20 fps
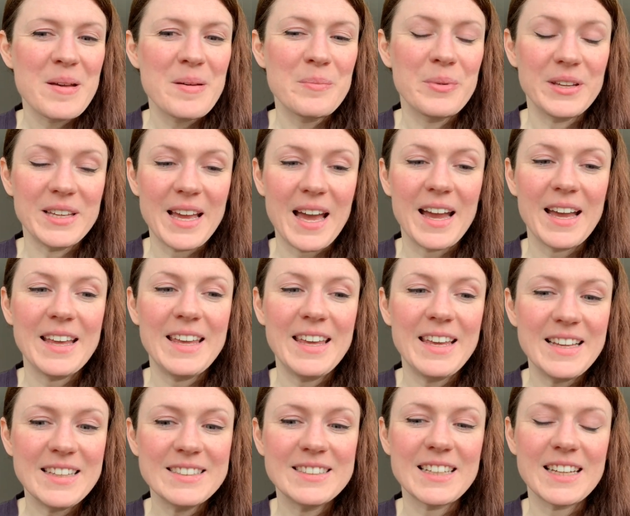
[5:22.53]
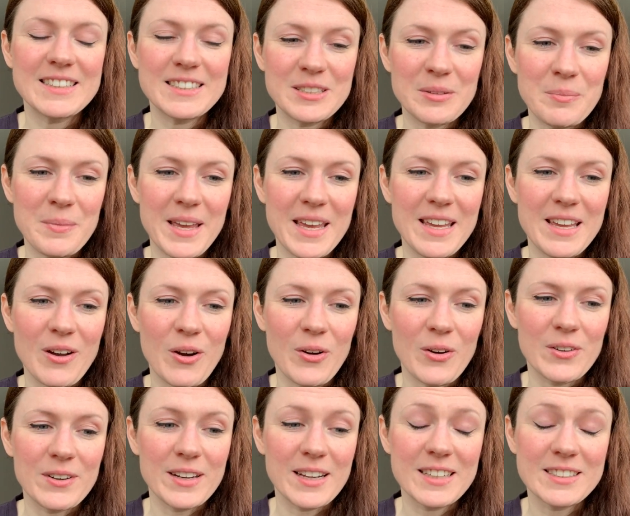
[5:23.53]
But yeah, he said to me
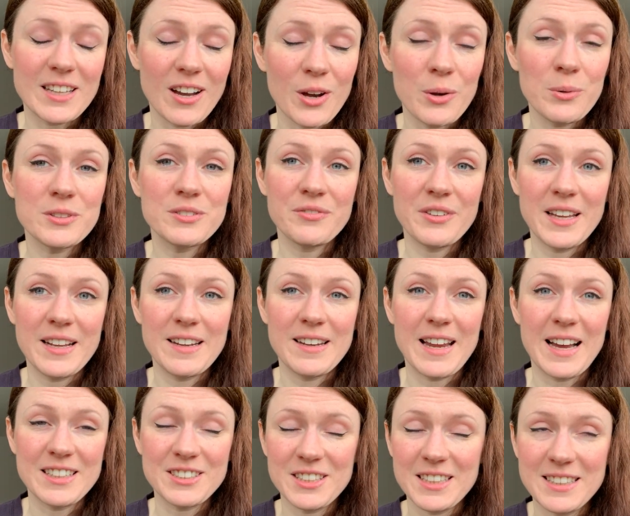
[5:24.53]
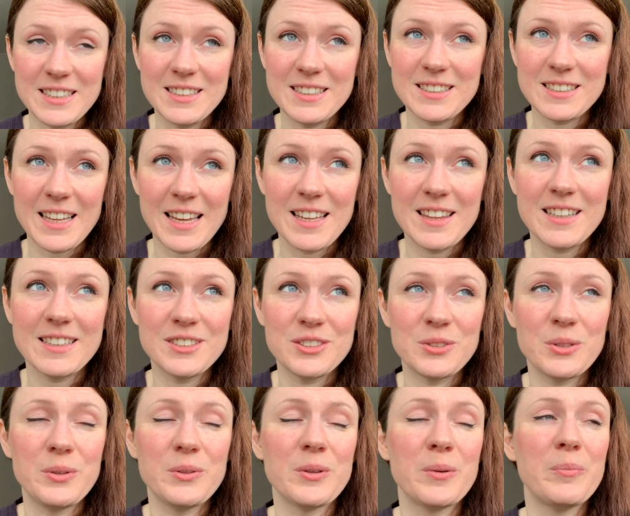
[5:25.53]
on, because I was feeling, actually I didn't say this
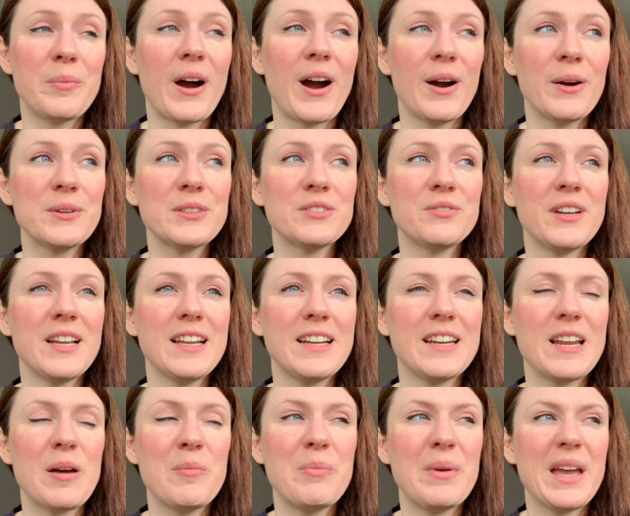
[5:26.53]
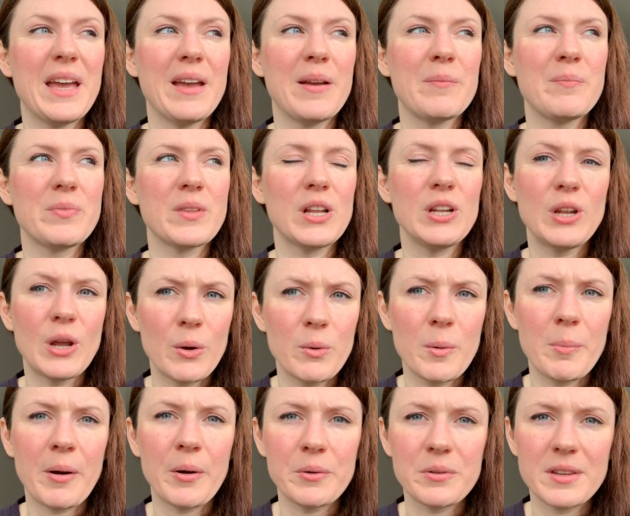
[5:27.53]
to them, but I was feeling a bit low
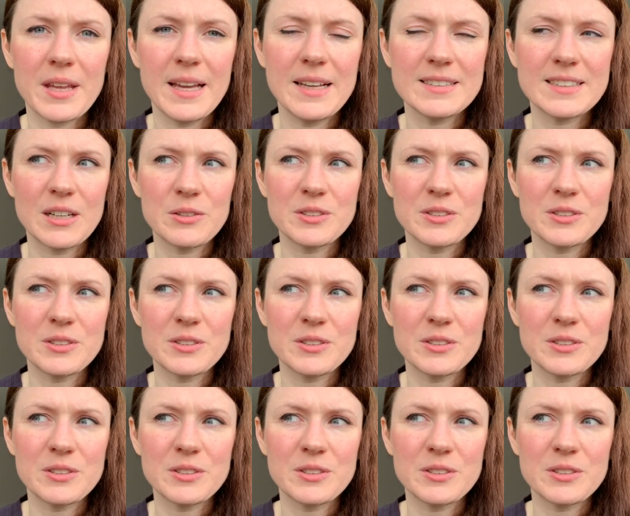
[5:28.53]
about things.